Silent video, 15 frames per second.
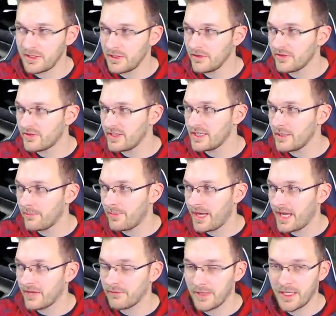You can also see in the
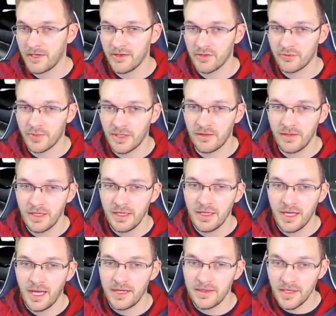back right here as well,
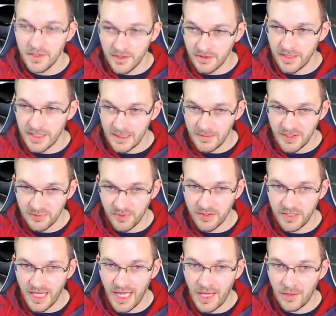another enemy
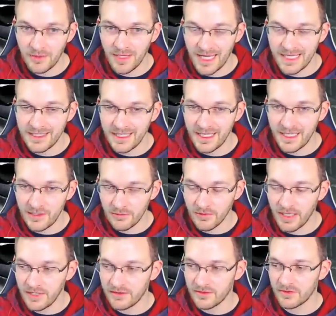spawn outlined in
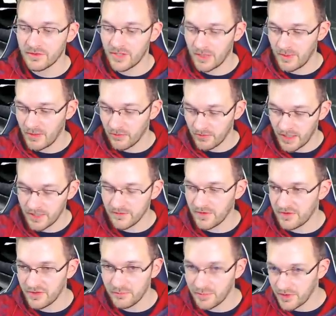red. So there's not gonna be red
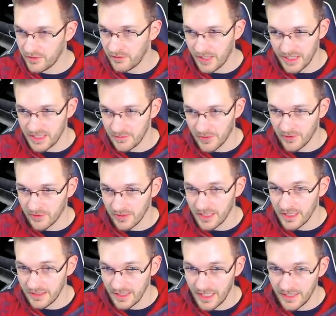versus blue anymore
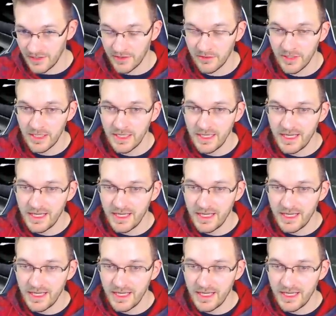in Halo.